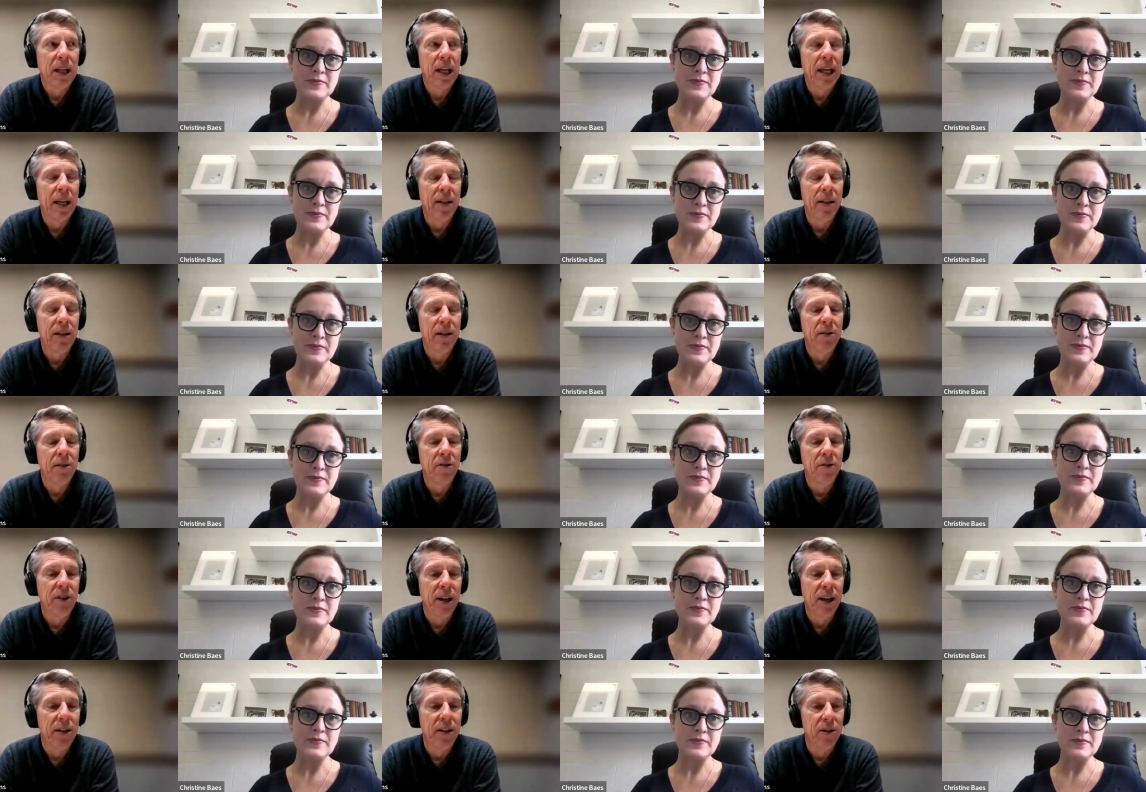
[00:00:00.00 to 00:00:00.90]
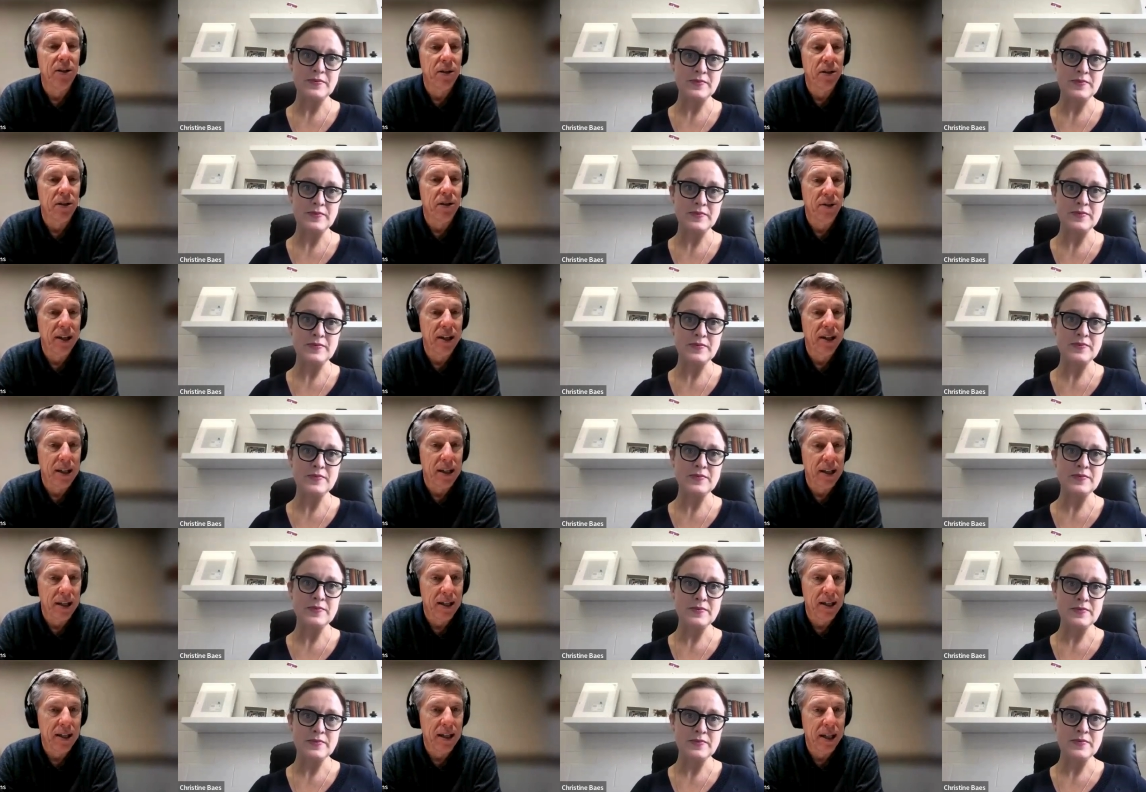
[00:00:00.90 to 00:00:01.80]
Speaker 1: Canada, you'll find you'll still find a
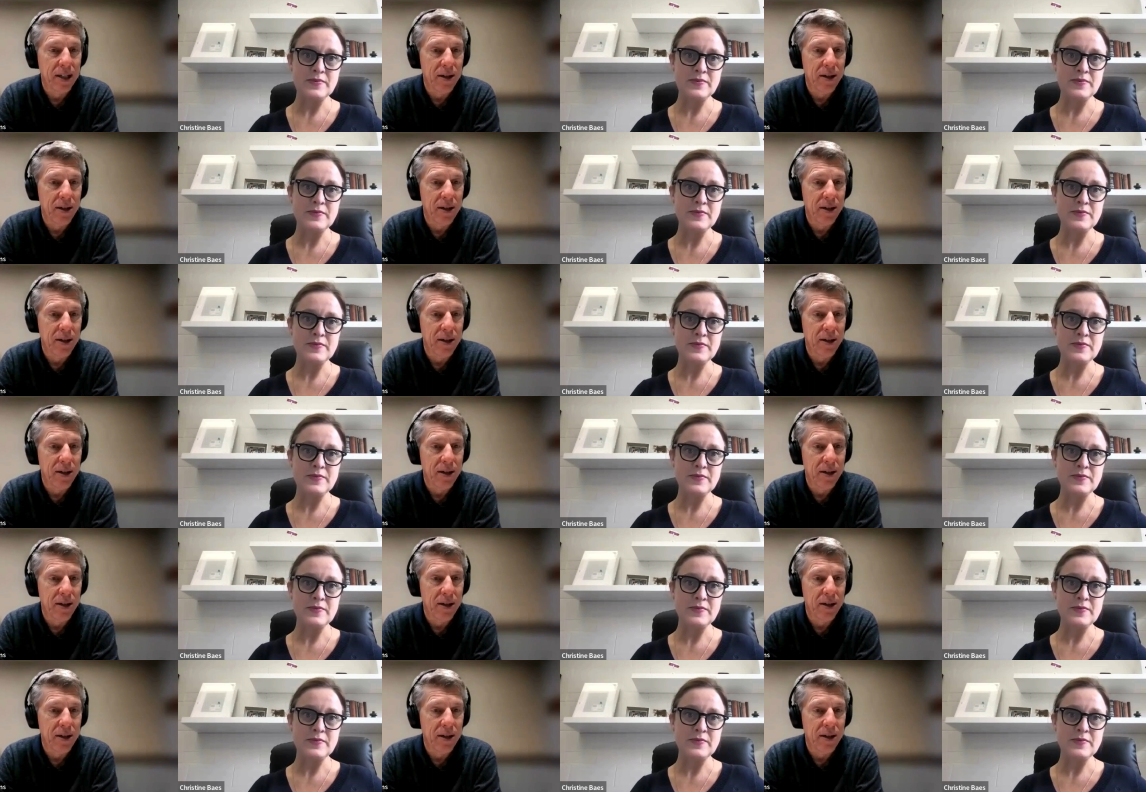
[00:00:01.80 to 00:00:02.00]
lot of tie